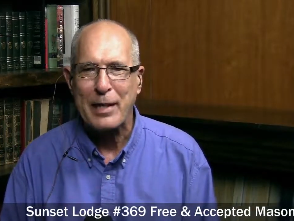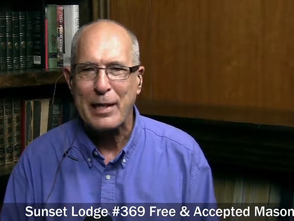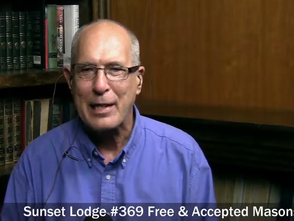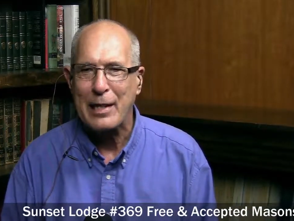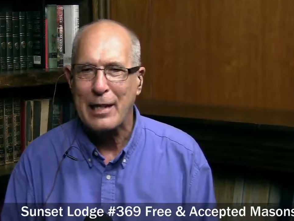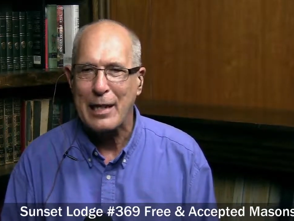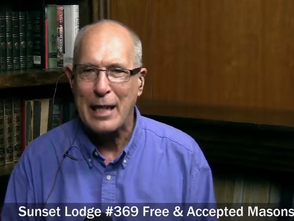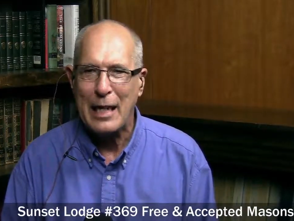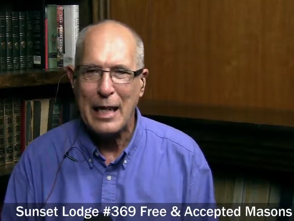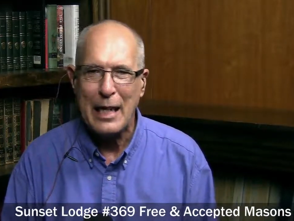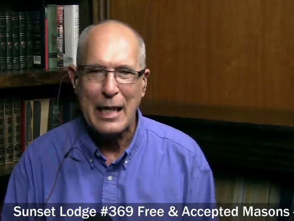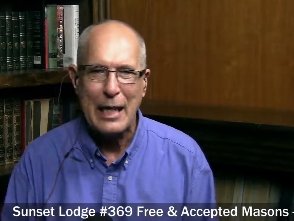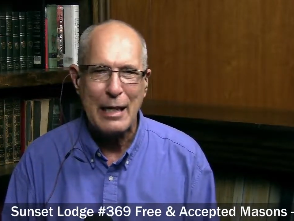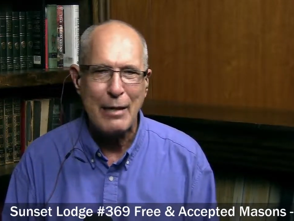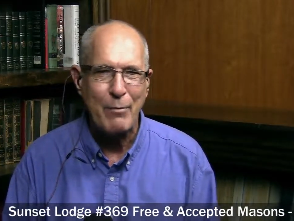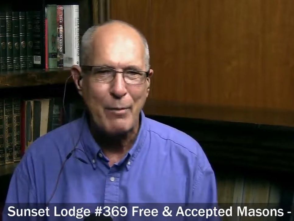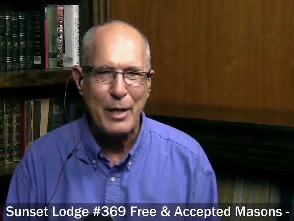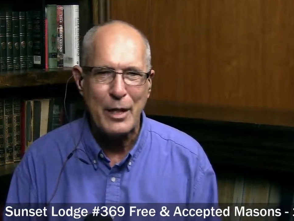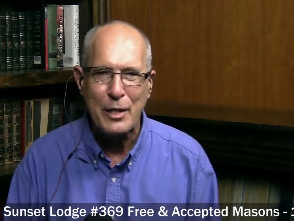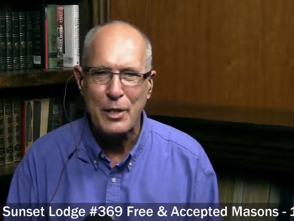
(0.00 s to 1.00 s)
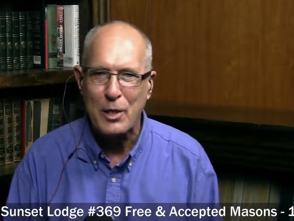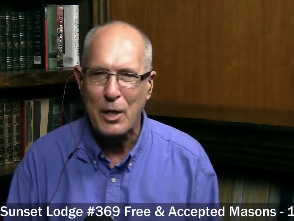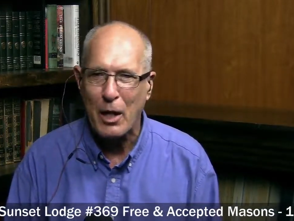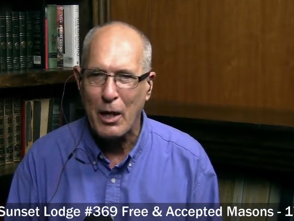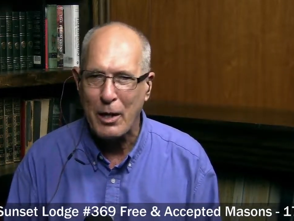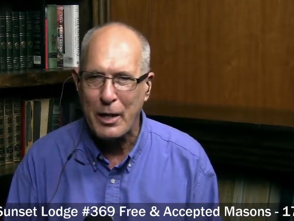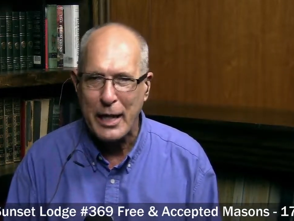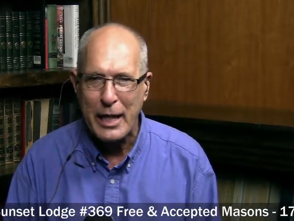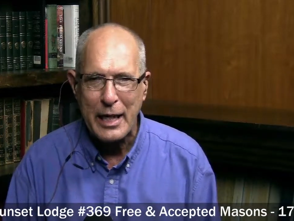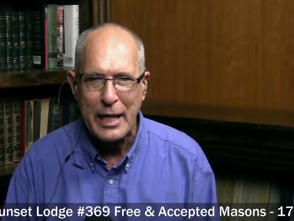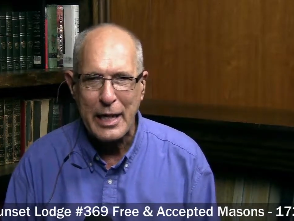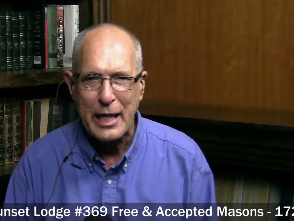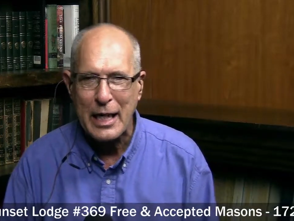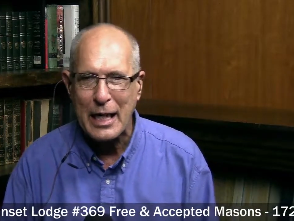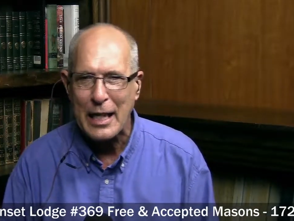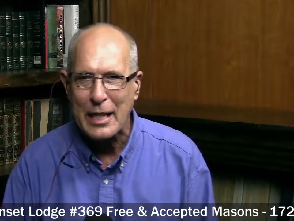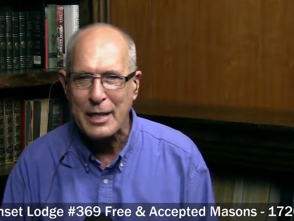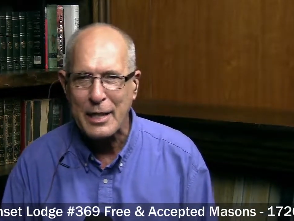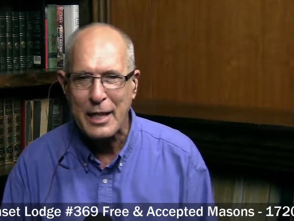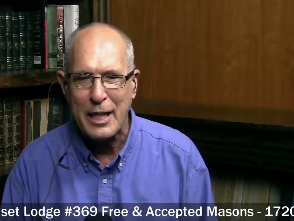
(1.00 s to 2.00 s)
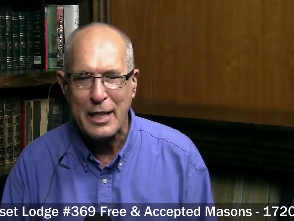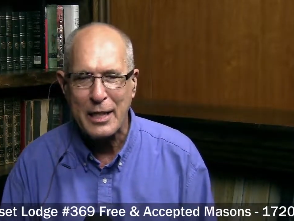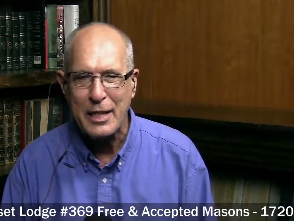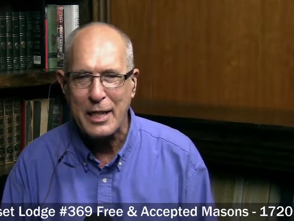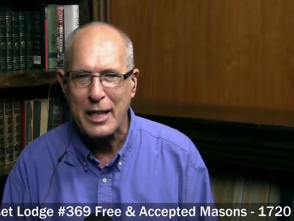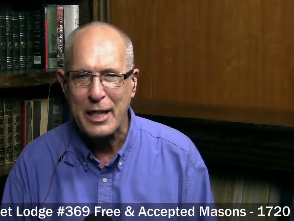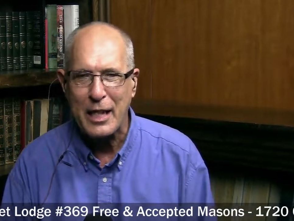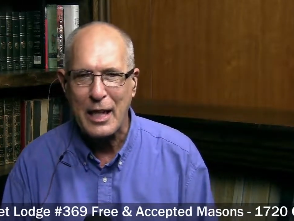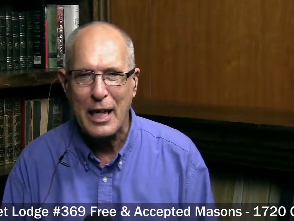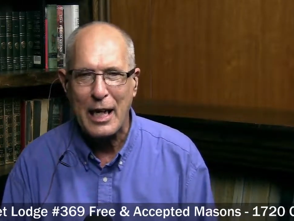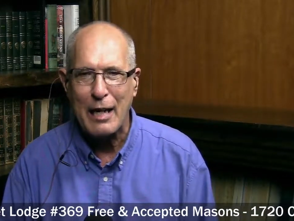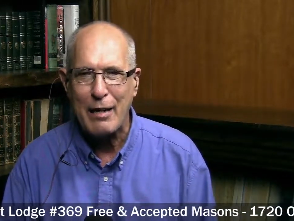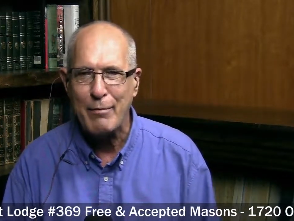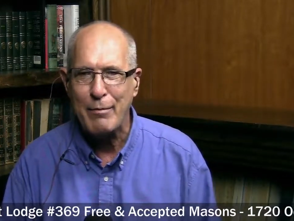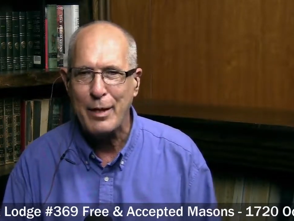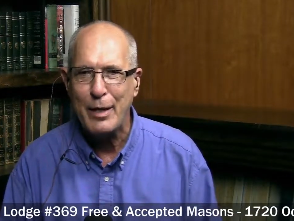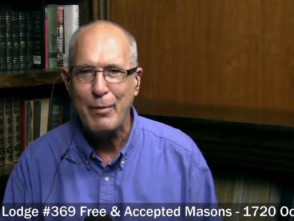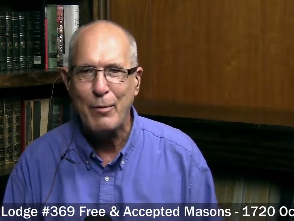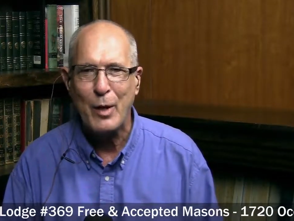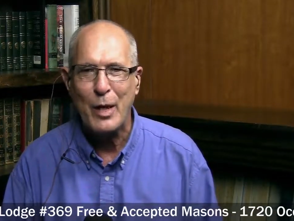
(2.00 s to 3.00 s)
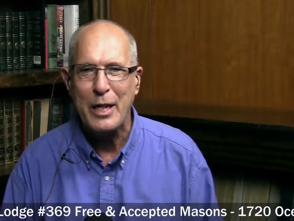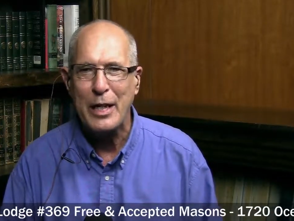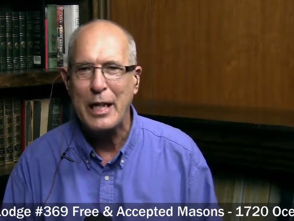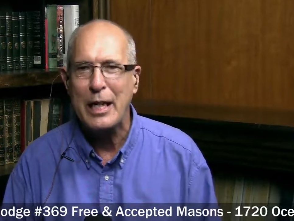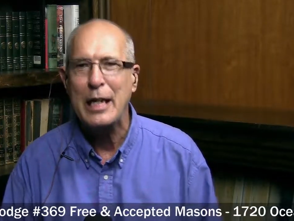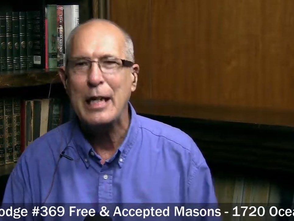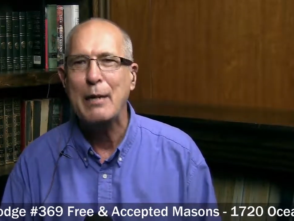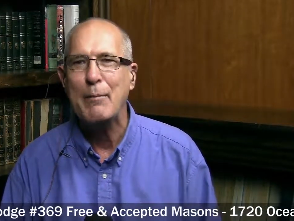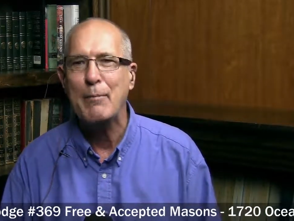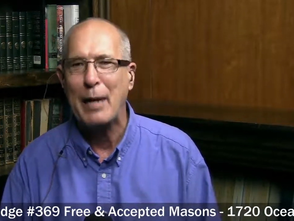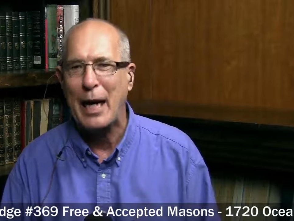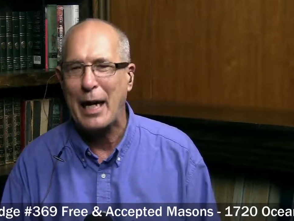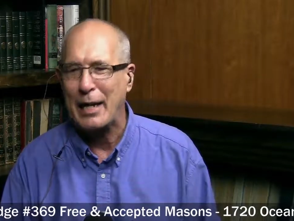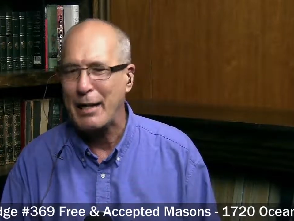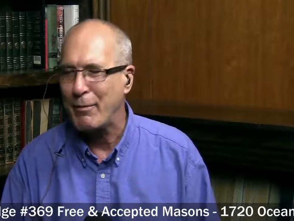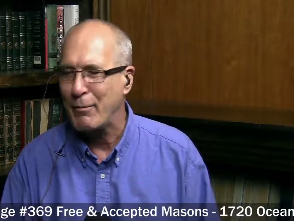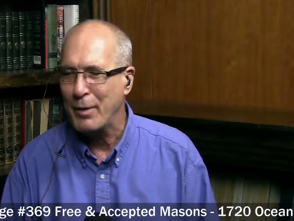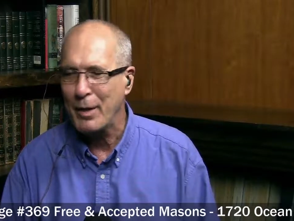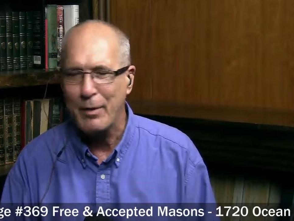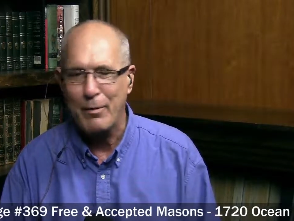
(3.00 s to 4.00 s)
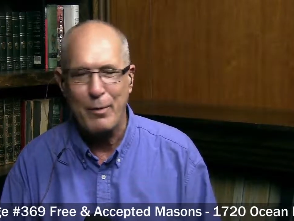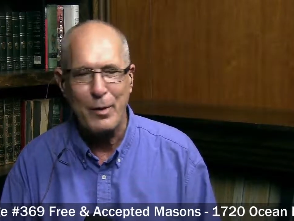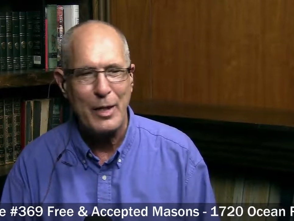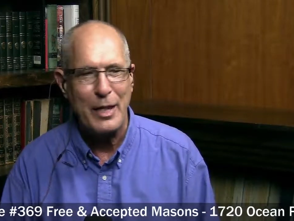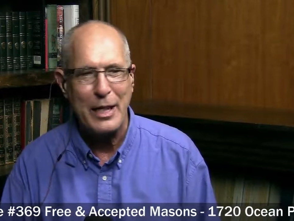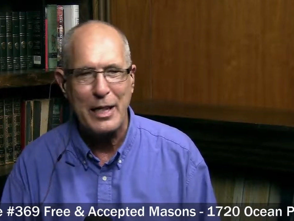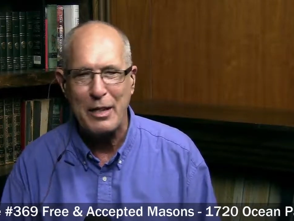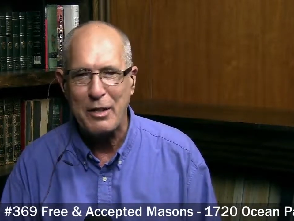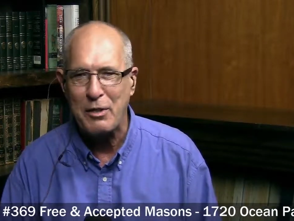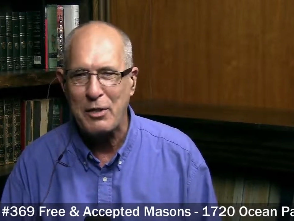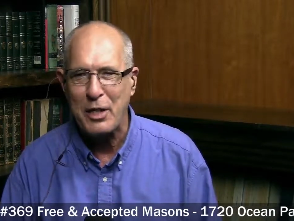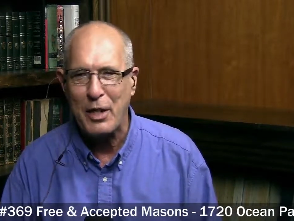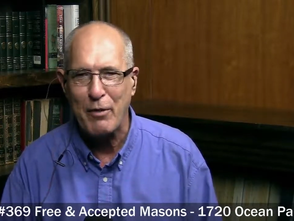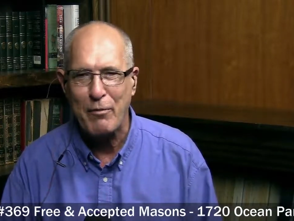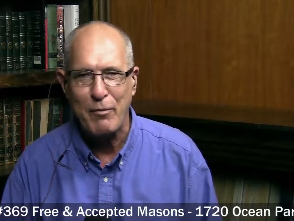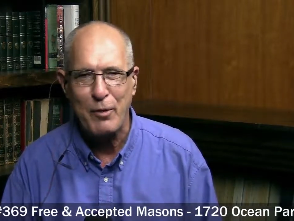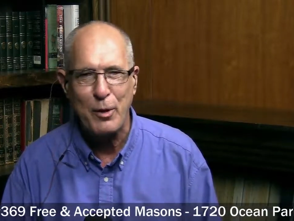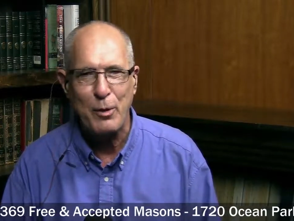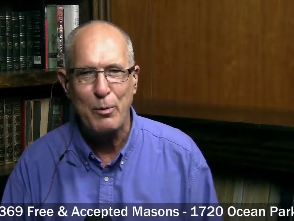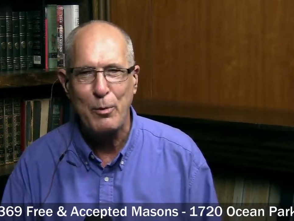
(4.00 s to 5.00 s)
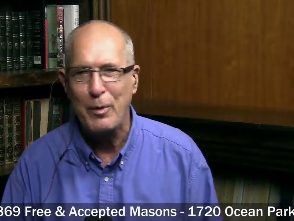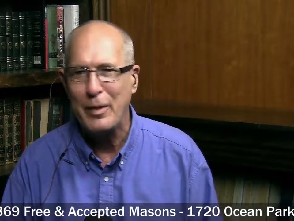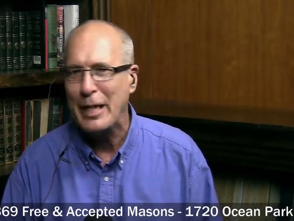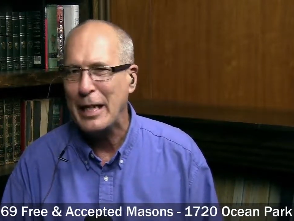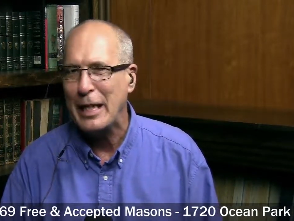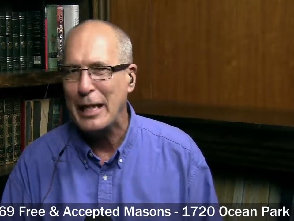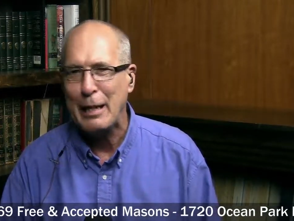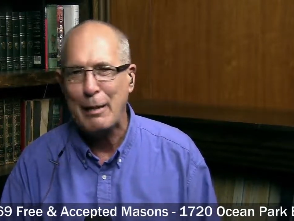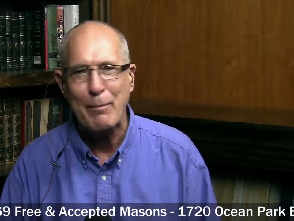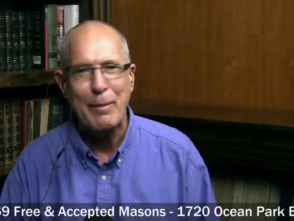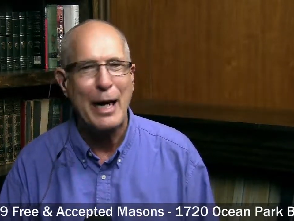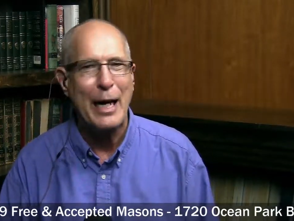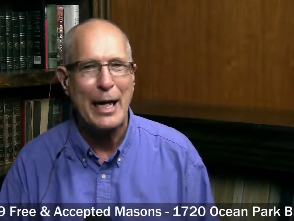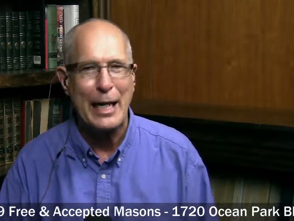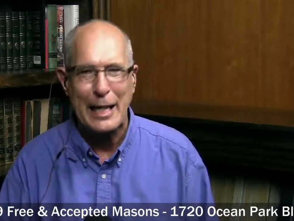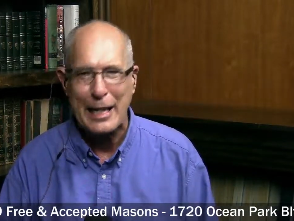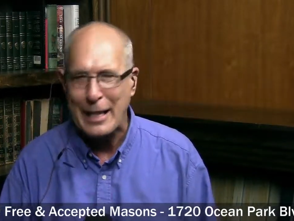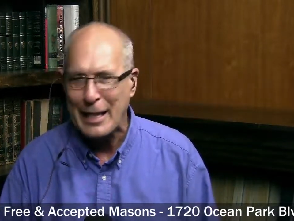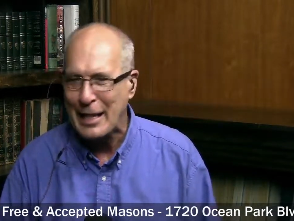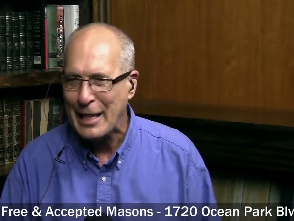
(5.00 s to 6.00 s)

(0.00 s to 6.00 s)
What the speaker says: and we start eating at 6 o'clock. We want anybody. We're willing to share food with anybody.